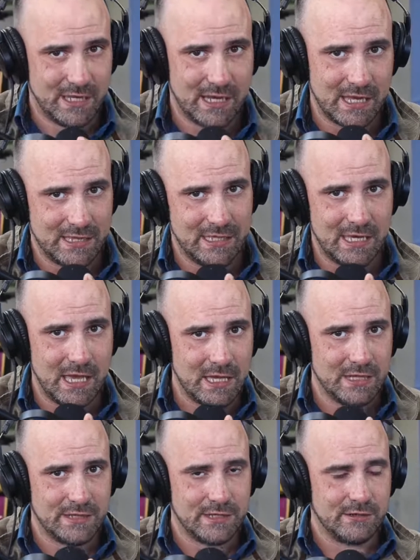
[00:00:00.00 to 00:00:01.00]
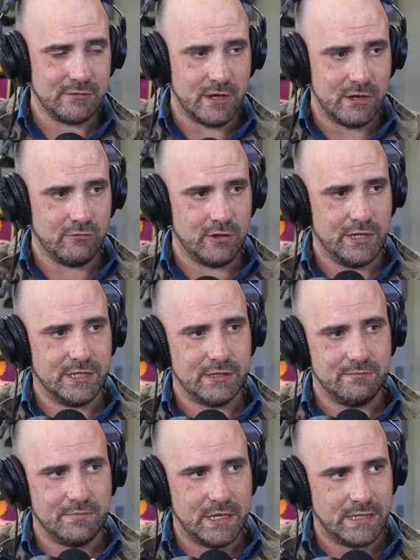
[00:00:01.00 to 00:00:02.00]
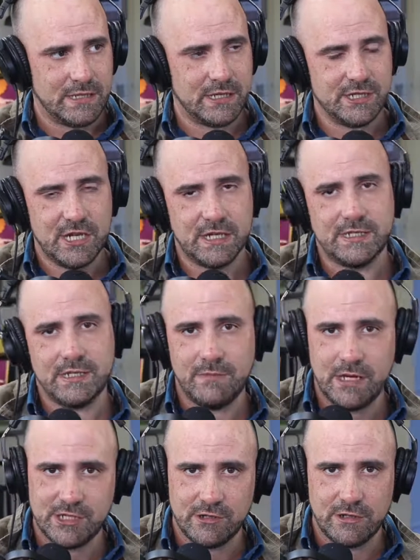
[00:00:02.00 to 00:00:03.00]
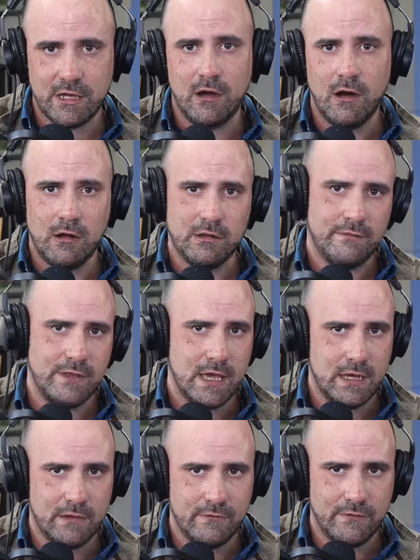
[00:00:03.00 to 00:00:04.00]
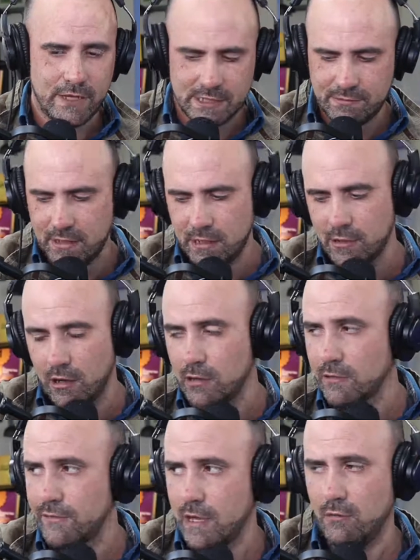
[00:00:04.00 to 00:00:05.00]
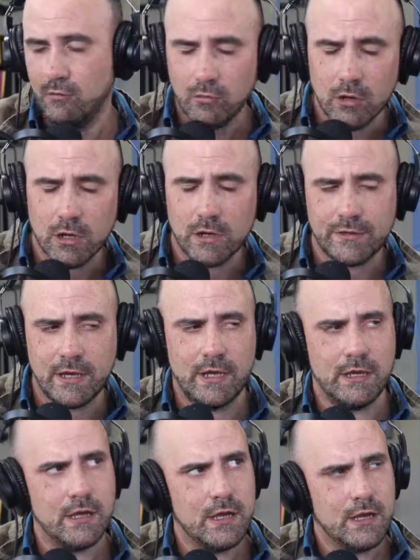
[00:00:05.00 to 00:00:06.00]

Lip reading: Like at the end, they're not running some basic checks to make sure that all of that investment and all of that work that